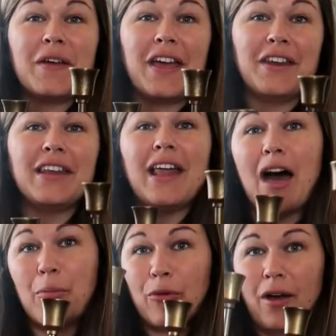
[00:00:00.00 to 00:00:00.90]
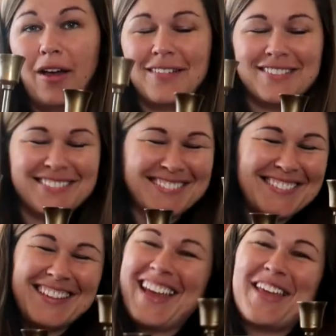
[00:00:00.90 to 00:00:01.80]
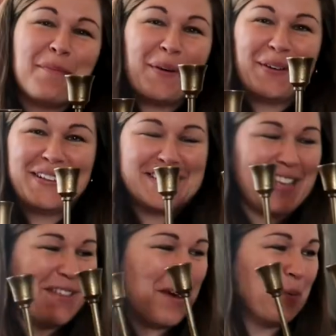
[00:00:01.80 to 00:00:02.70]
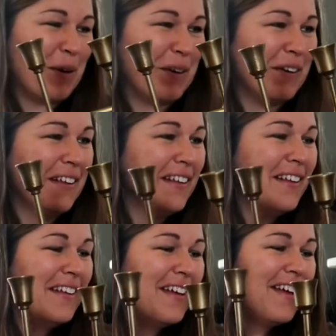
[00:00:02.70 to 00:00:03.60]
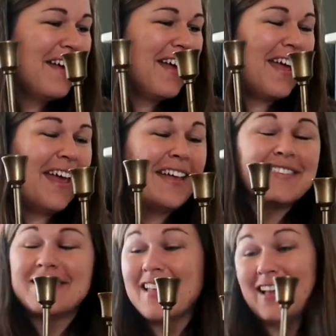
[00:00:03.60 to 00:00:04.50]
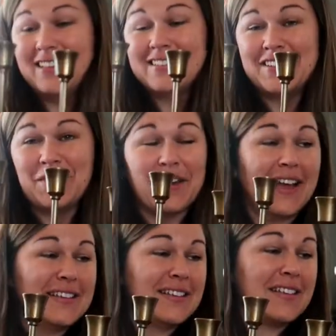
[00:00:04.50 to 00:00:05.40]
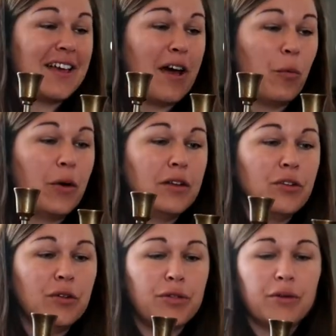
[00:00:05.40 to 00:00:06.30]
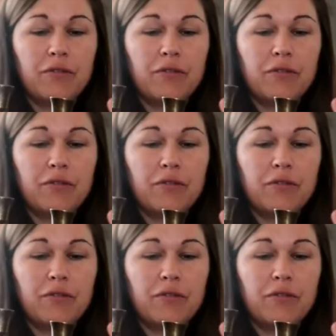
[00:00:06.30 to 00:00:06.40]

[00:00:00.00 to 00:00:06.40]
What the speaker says: candelabra. I can barely say that word. It's nice, you guys. It's got 12